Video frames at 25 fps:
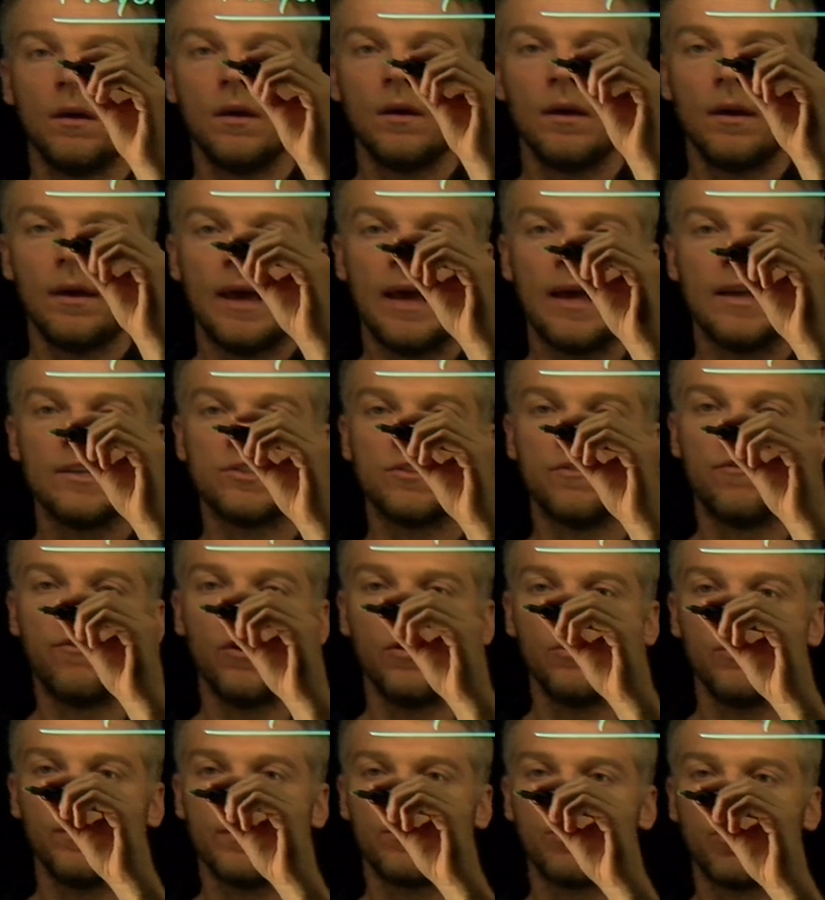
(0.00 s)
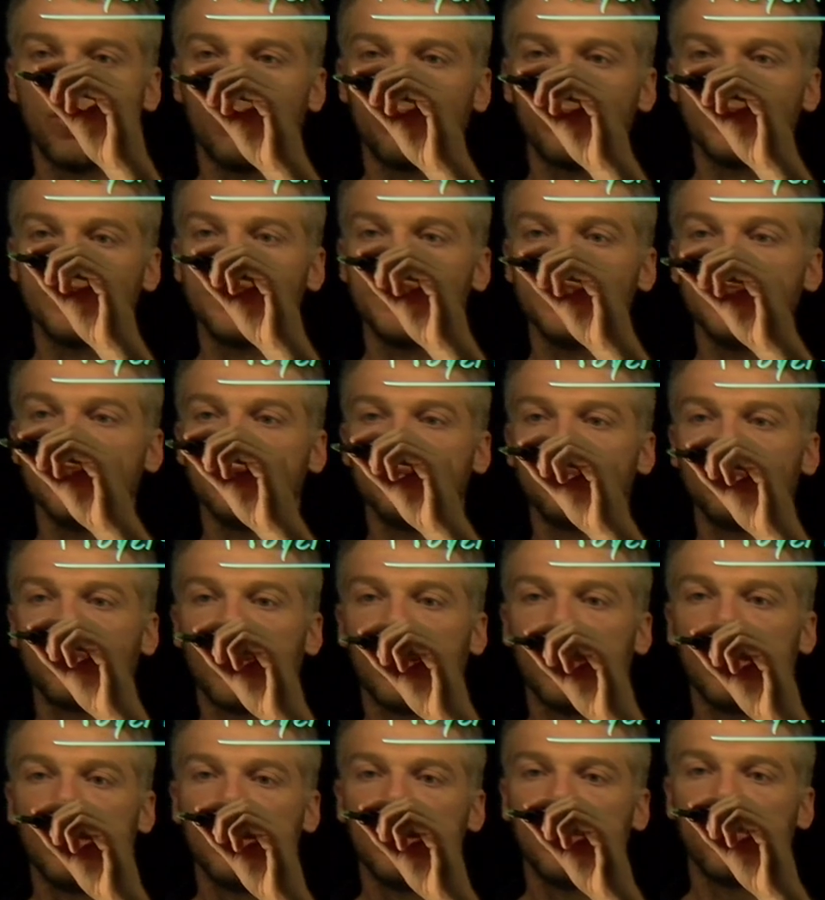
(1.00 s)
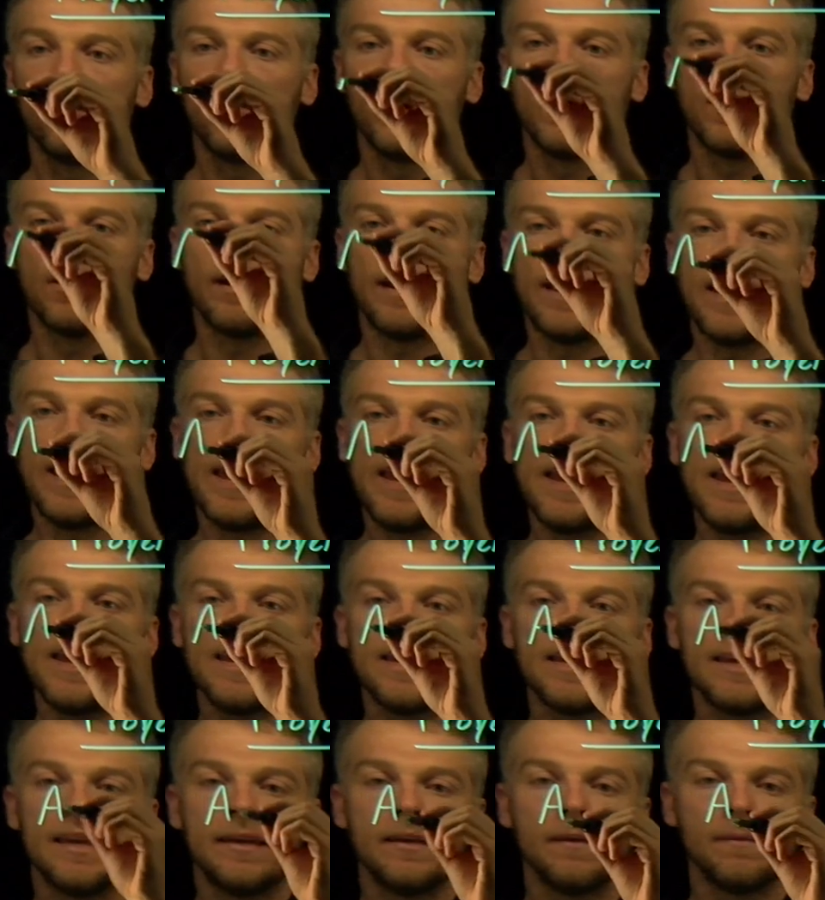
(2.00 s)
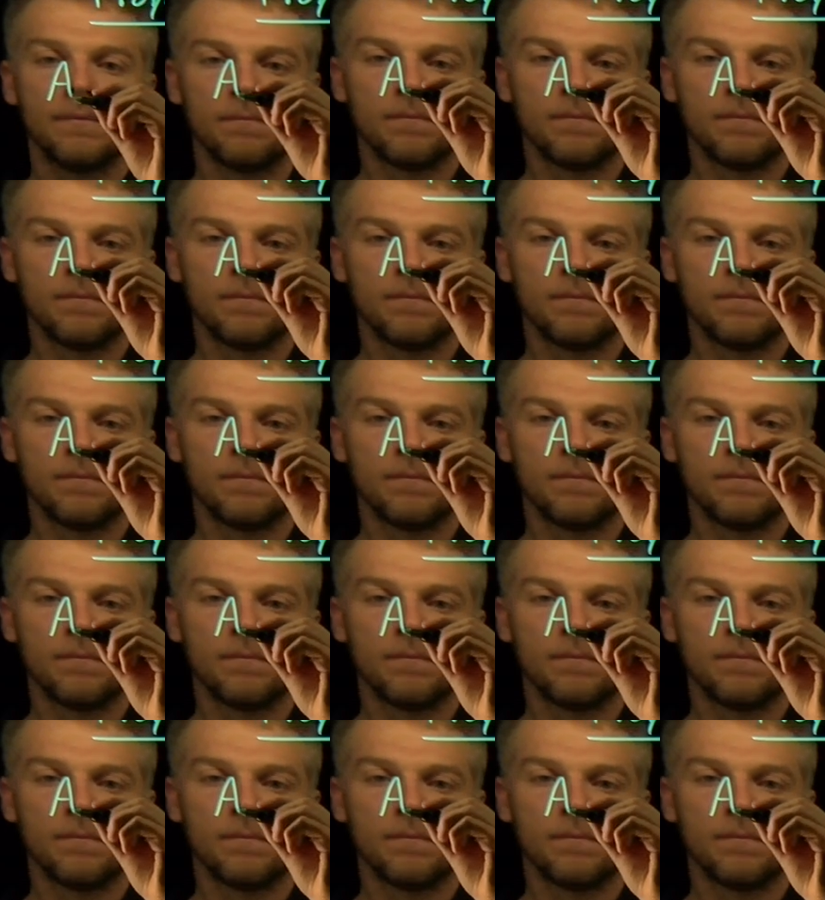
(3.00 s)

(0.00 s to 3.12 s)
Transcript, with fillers: has the following property where A